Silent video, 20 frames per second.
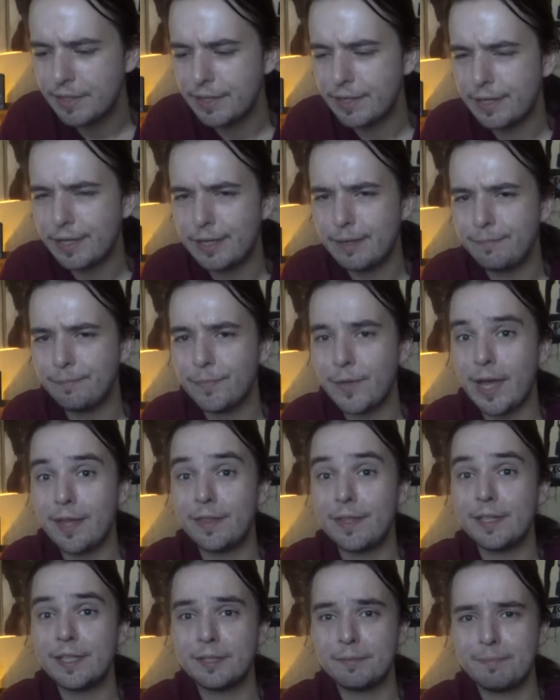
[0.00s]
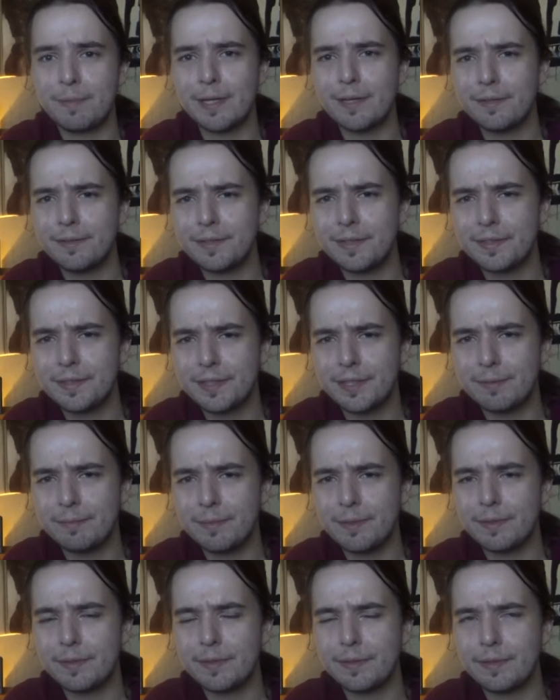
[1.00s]
I think it's better than
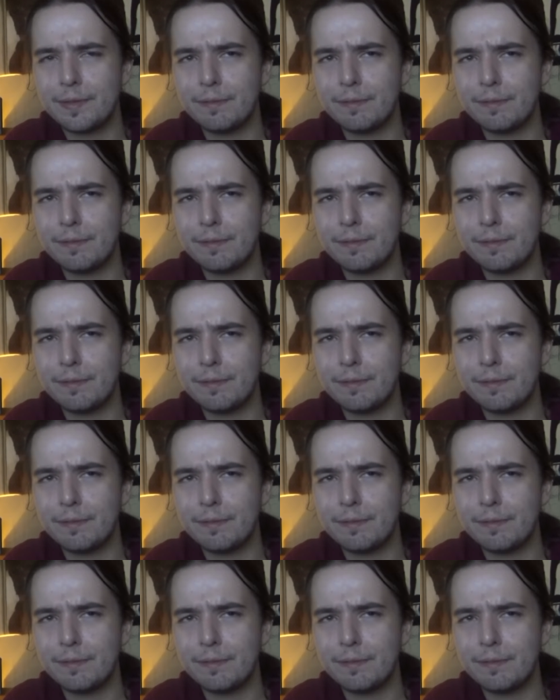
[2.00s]
some,